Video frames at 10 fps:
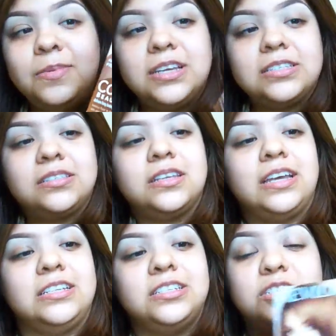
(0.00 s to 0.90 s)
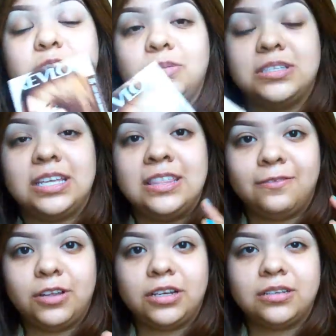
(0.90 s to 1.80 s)
because I did show this in the
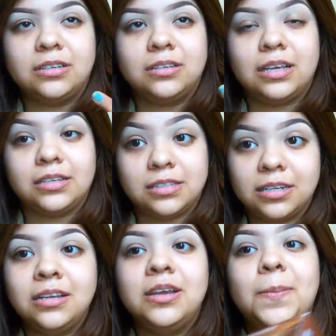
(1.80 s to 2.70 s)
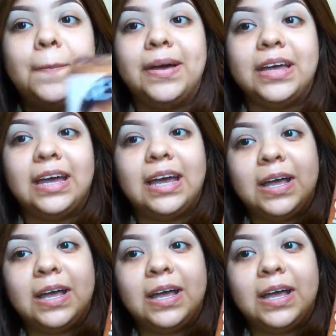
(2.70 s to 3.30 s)
vlog, like I said. But